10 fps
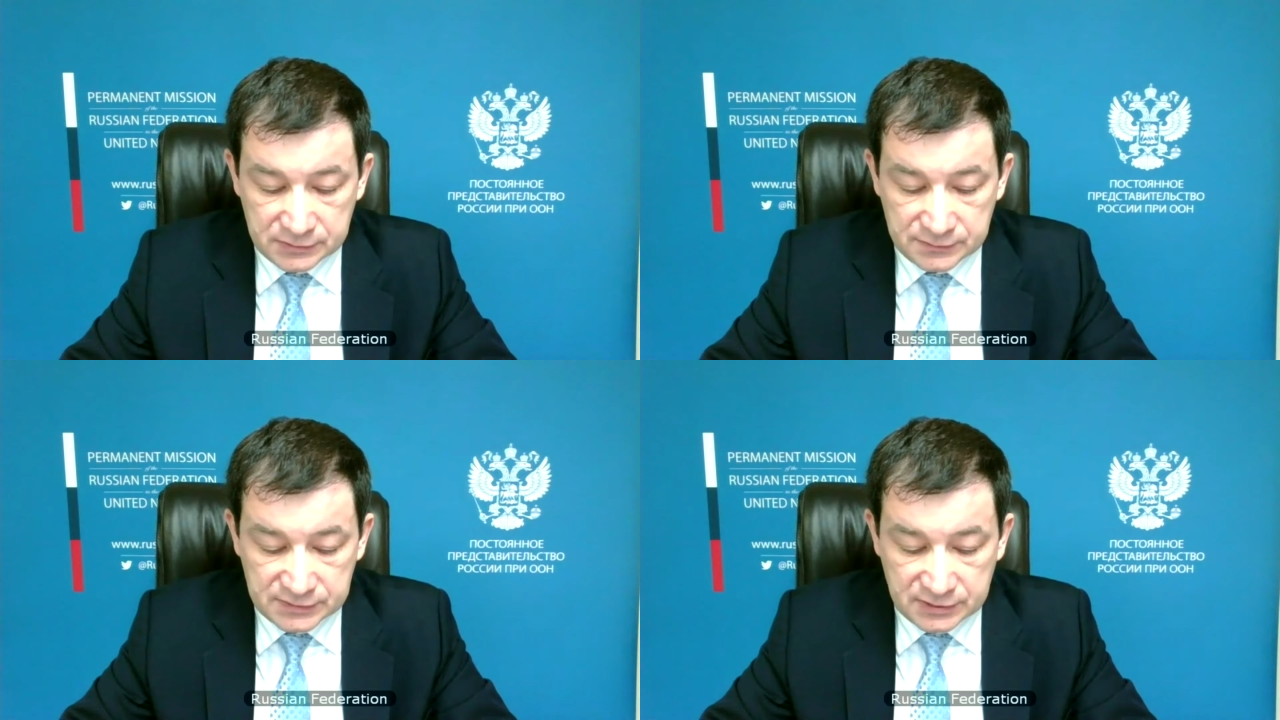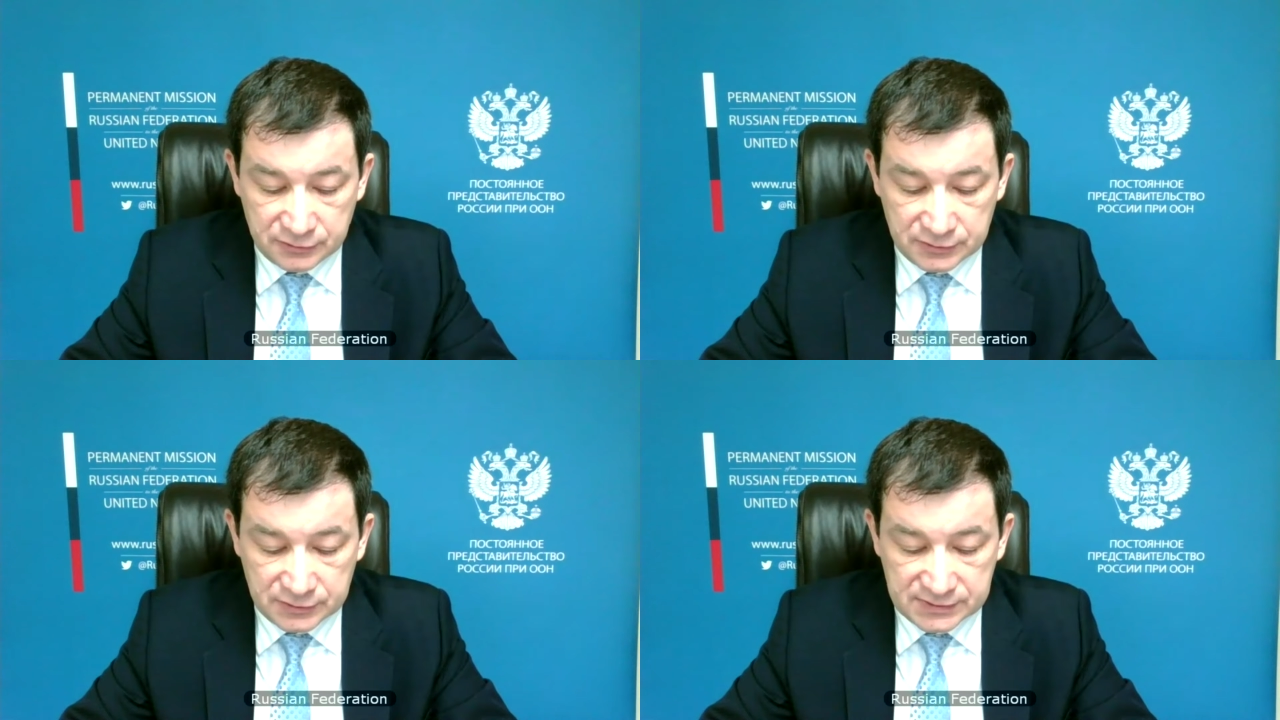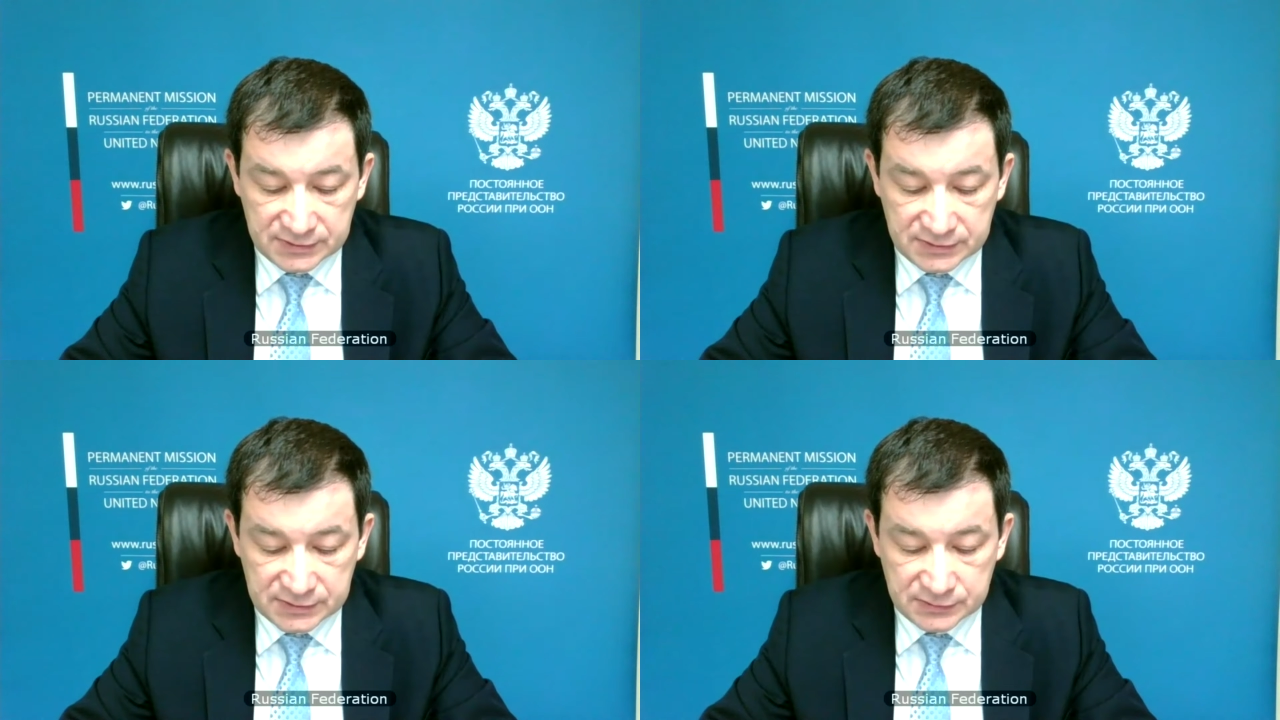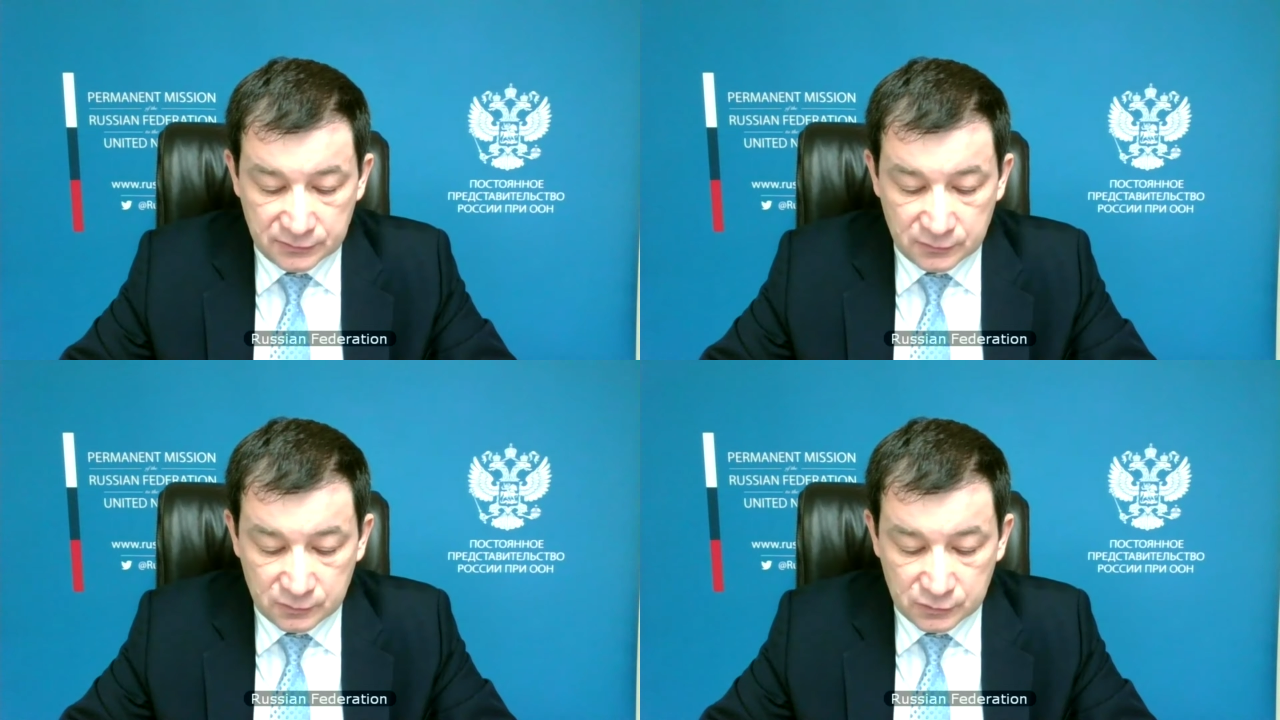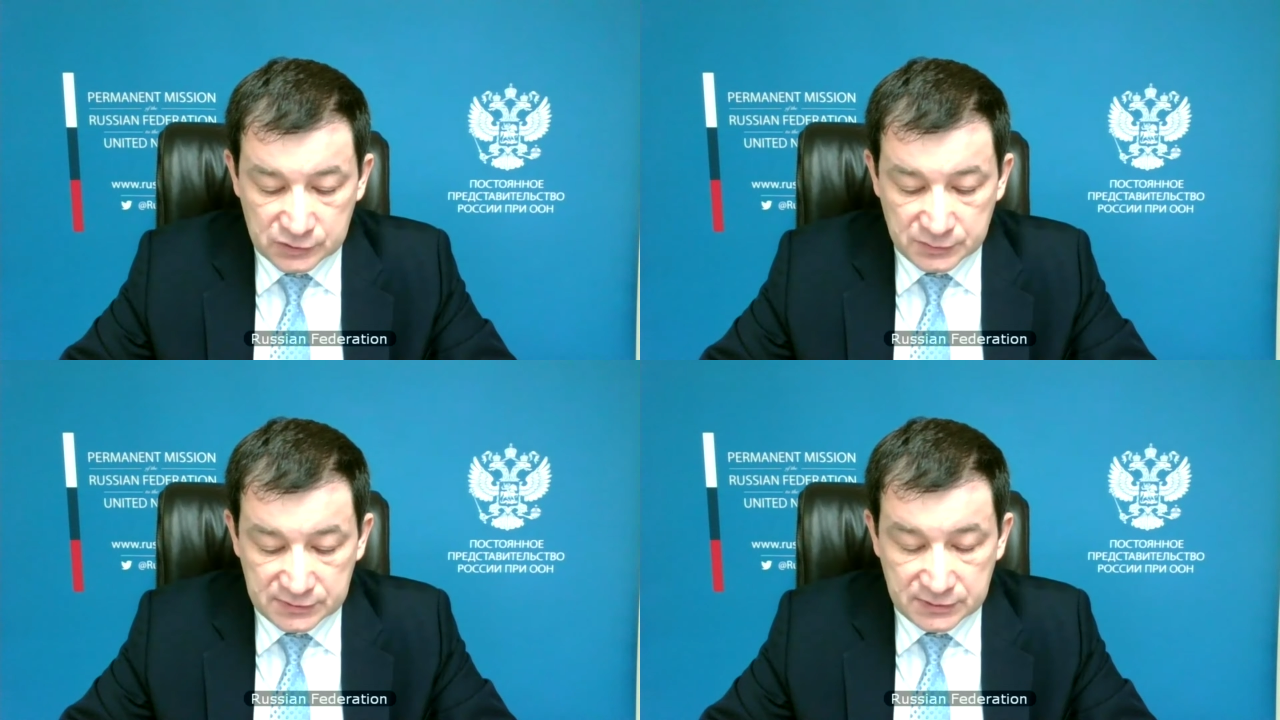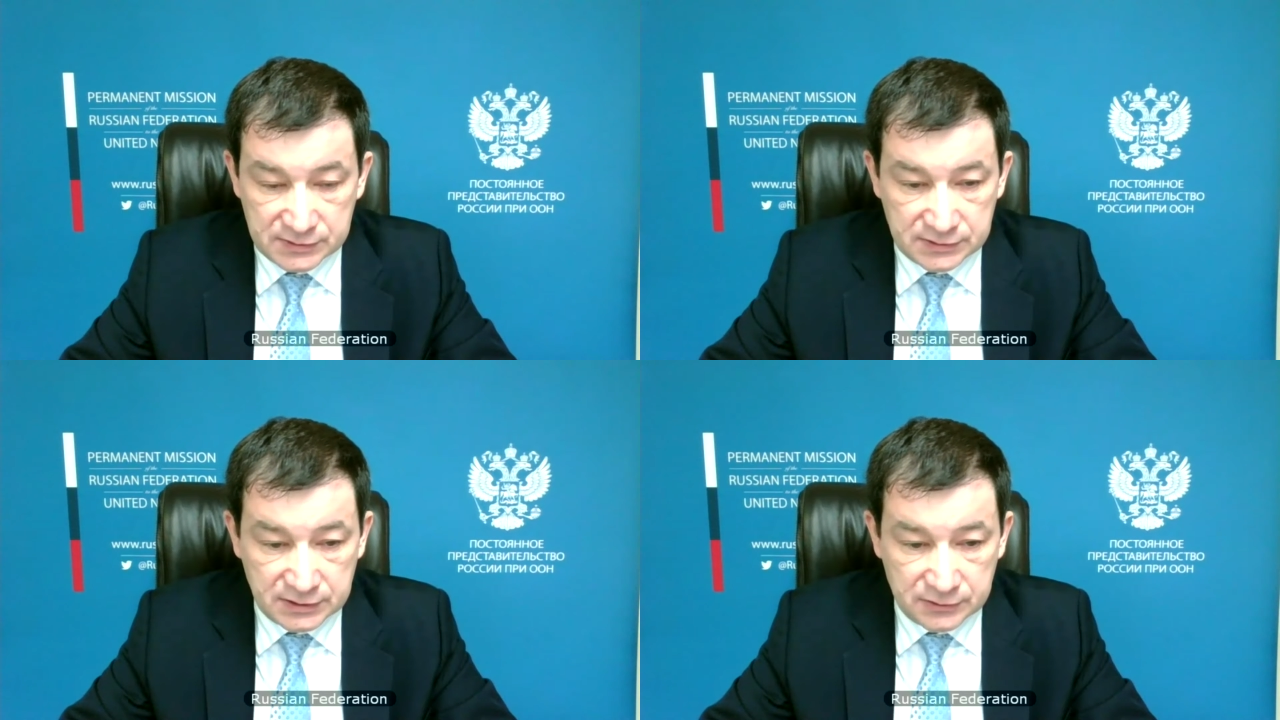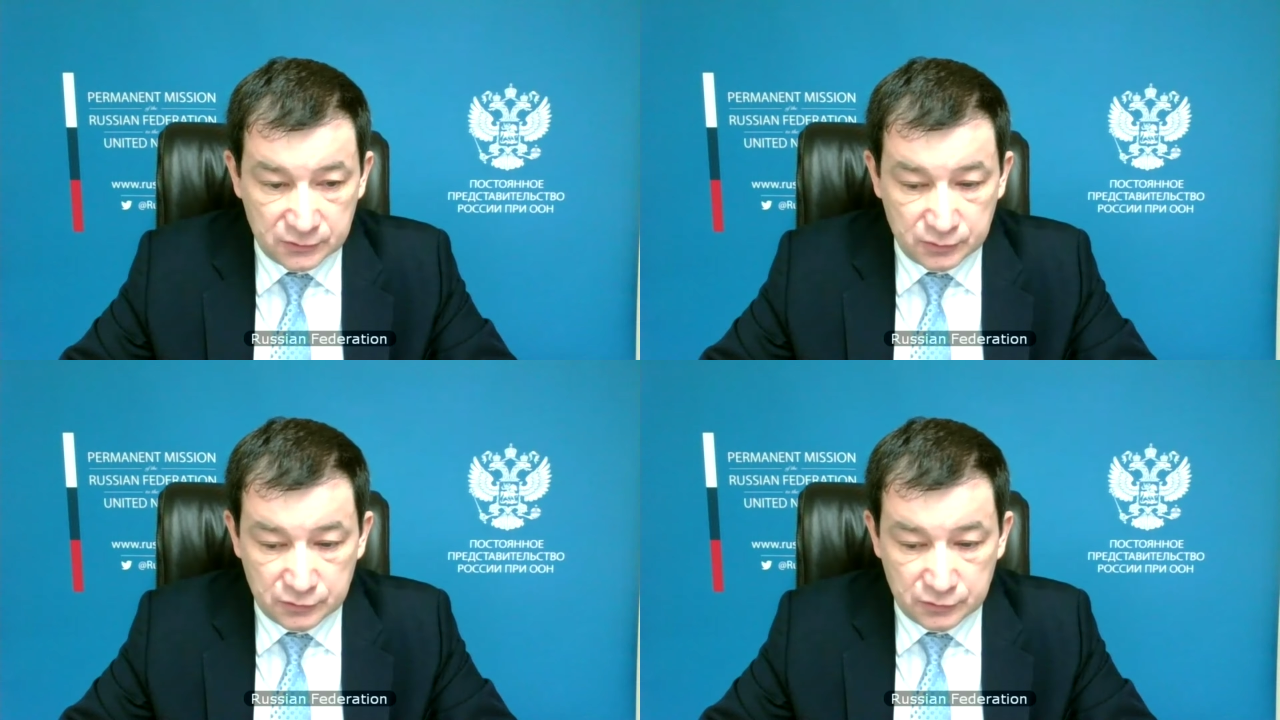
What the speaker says: We will also be ready to provide all